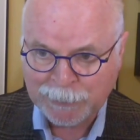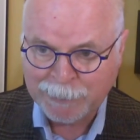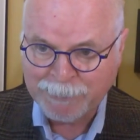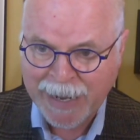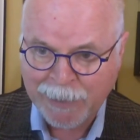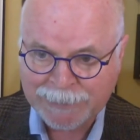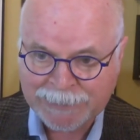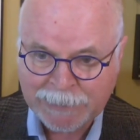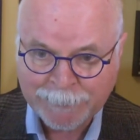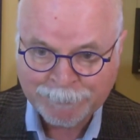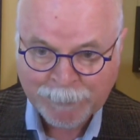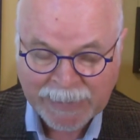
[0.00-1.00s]
about
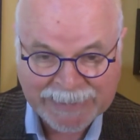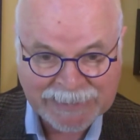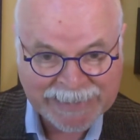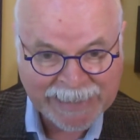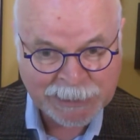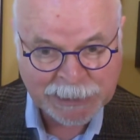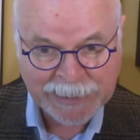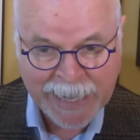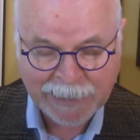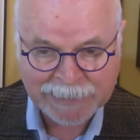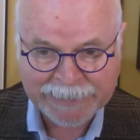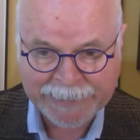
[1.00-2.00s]

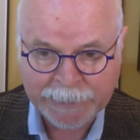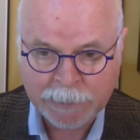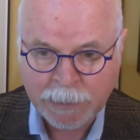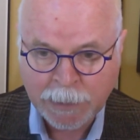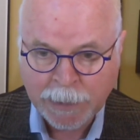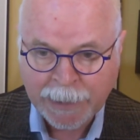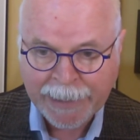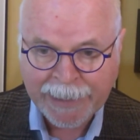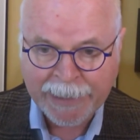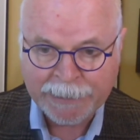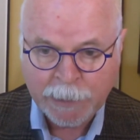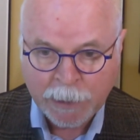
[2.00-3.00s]
intentionality
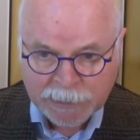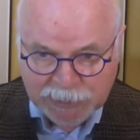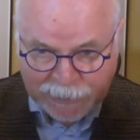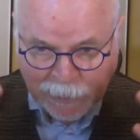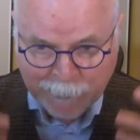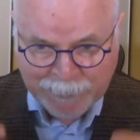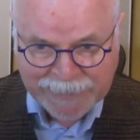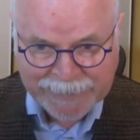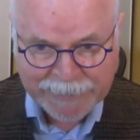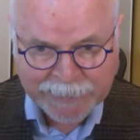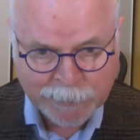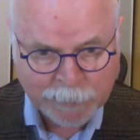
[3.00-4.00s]
and stopping the
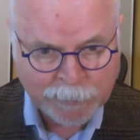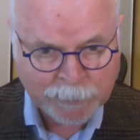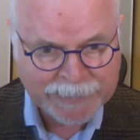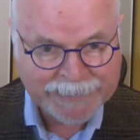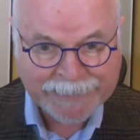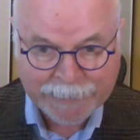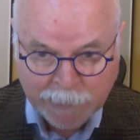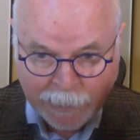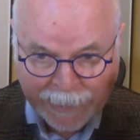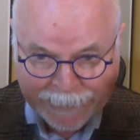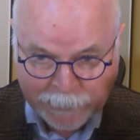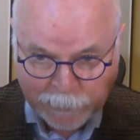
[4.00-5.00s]
inner critic
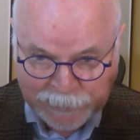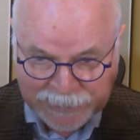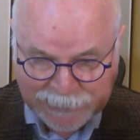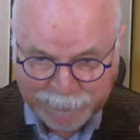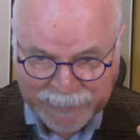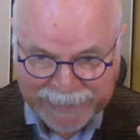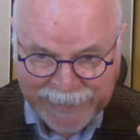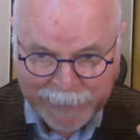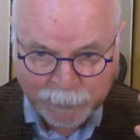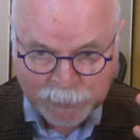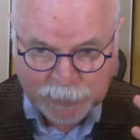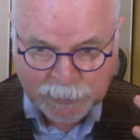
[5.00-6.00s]
and just being
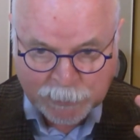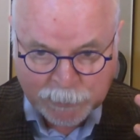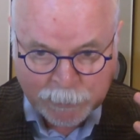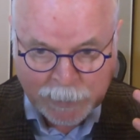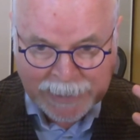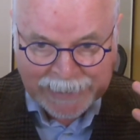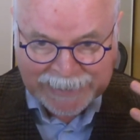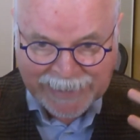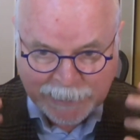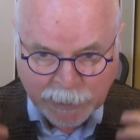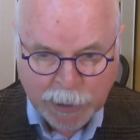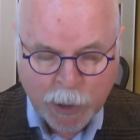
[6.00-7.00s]
able to
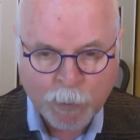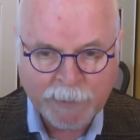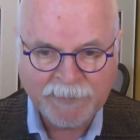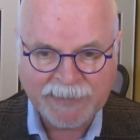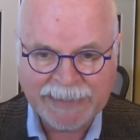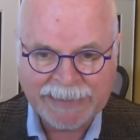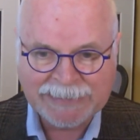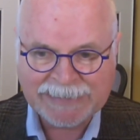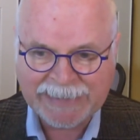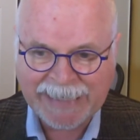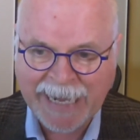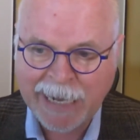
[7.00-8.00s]
let go of things
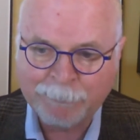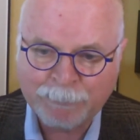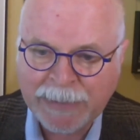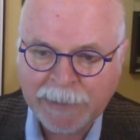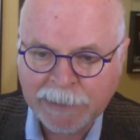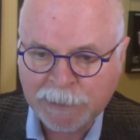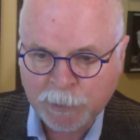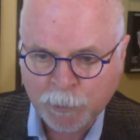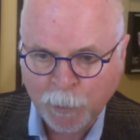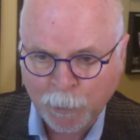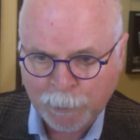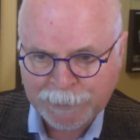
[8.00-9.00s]
that can't be
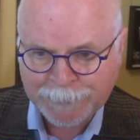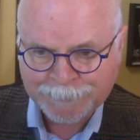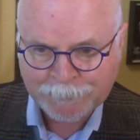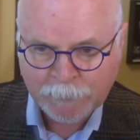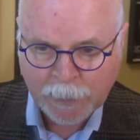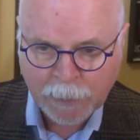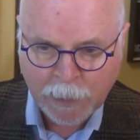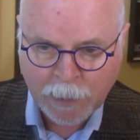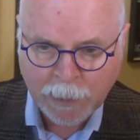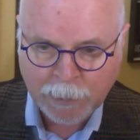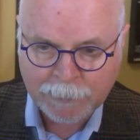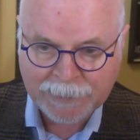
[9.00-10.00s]
controlled,
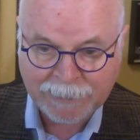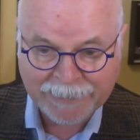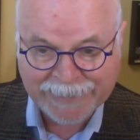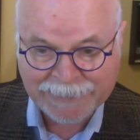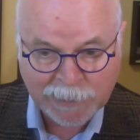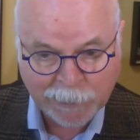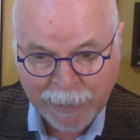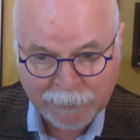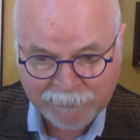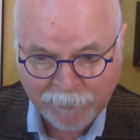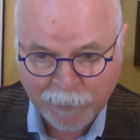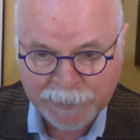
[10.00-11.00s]
the things that are out
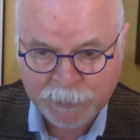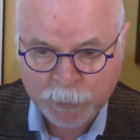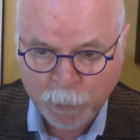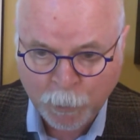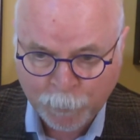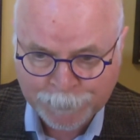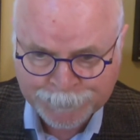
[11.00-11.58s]
of our control.